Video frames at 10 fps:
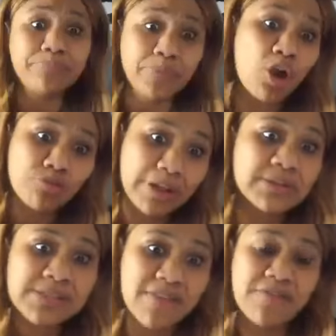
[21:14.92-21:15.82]
earning
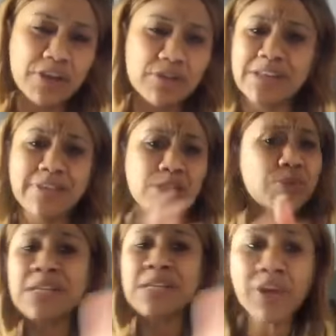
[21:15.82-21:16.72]
7 figures. Now this was
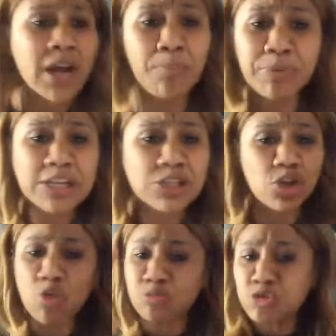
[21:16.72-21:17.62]
another company, so
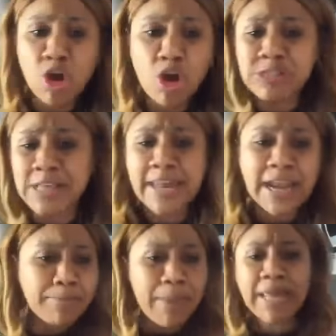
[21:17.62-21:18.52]
don't you go saying
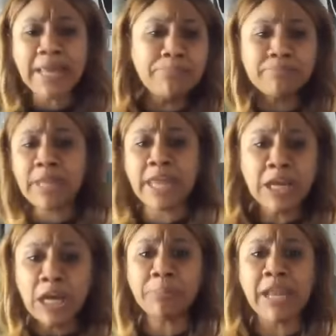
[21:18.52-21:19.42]
I'm making
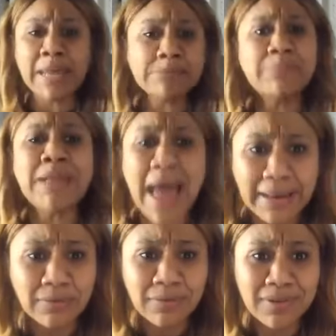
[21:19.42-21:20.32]
income claims. I'm not,
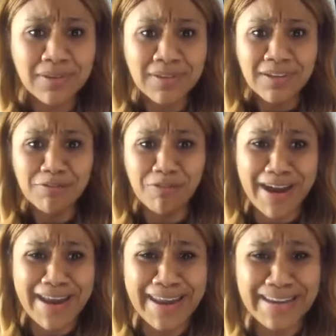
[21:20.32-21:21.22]

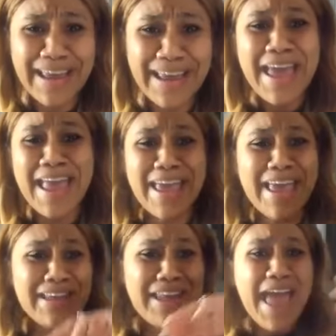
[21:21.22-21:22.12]
right?
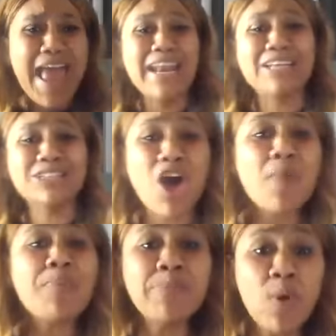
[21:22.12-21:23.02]
And I saw
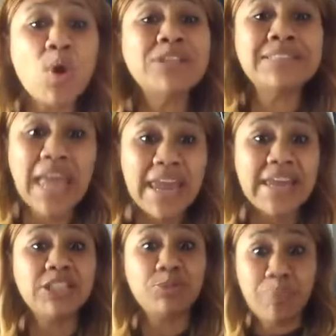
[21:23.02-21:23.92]
people on
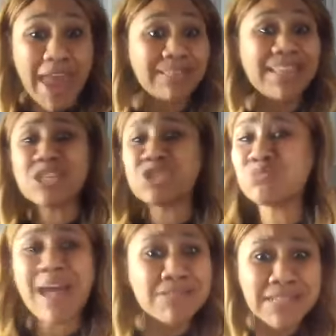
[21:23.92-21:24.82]
stage this is
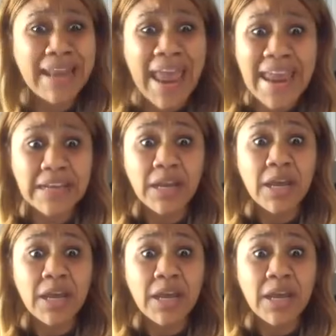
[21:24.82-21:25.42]
2008.